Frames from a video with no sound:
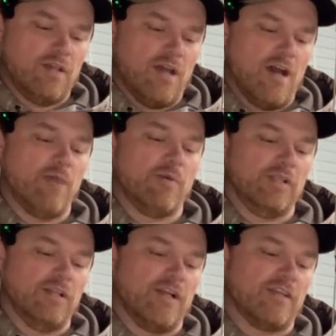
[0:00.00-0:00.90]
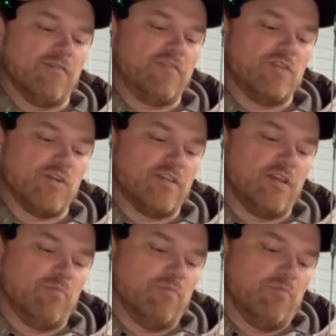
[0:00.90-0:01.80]
I really like that feature. I
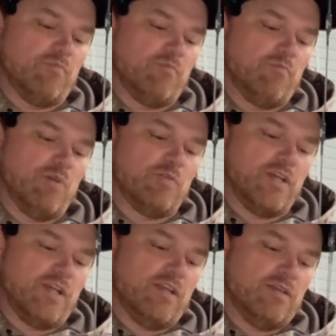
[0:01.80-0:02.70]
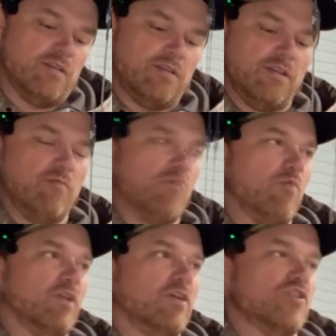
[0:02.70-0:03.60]
think Bowtech did a really good